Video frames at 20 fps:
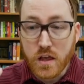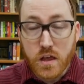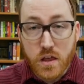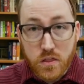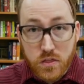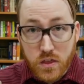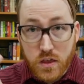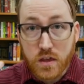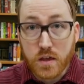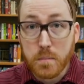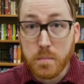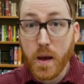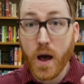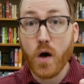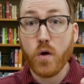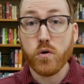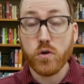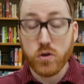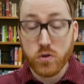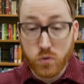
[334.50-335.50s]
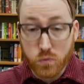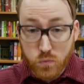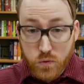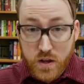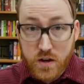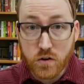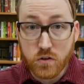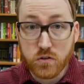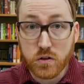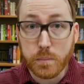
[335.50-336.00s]
Think about your
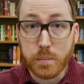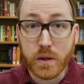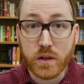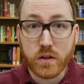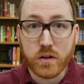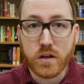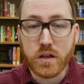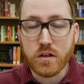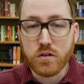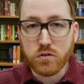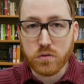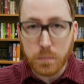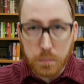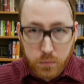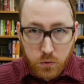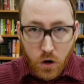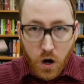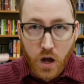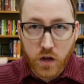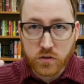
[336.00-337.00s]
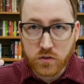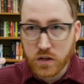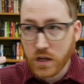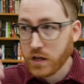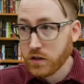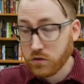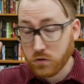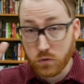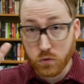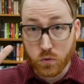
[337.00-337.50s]
reader's ability to
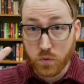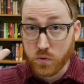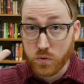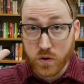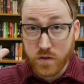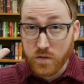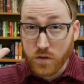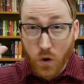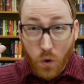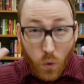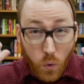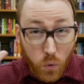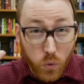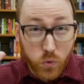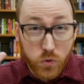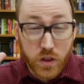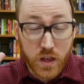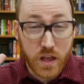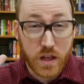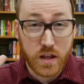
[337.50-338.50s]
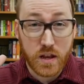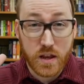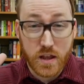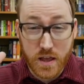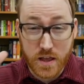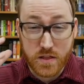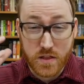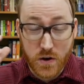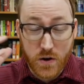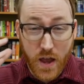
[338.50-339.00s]
process or even hold
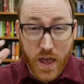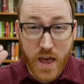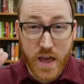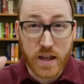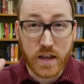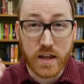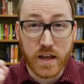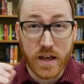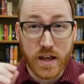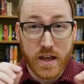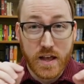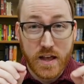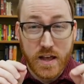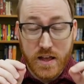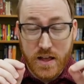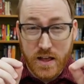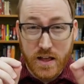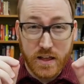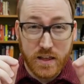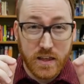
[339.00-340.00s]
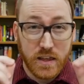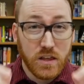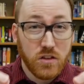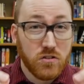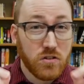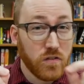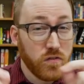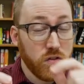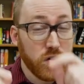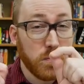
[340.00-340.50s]
in their head each
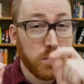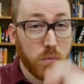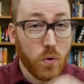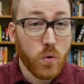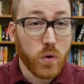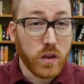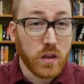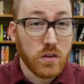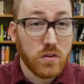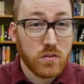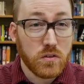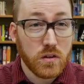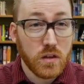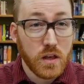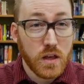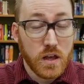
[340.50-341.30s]
of your points.